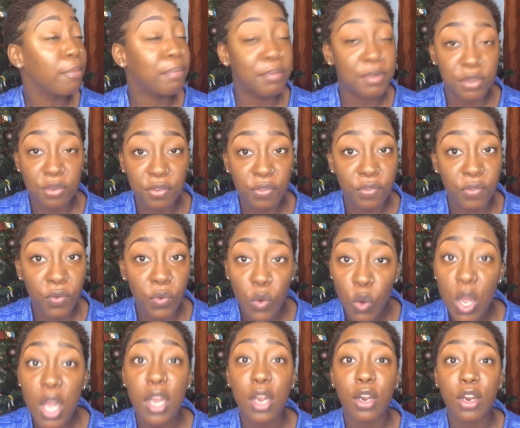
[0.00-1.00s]

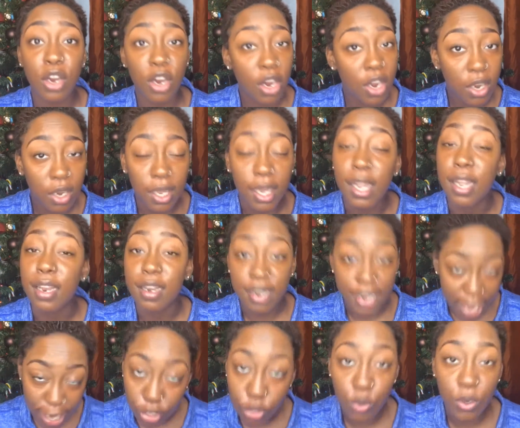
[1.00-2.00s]
beautiful, curly,
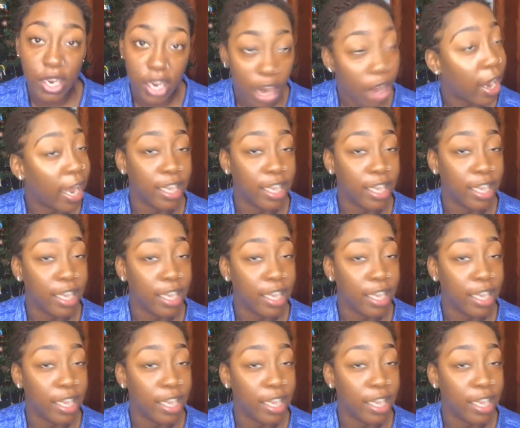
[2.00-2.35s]
natural hair.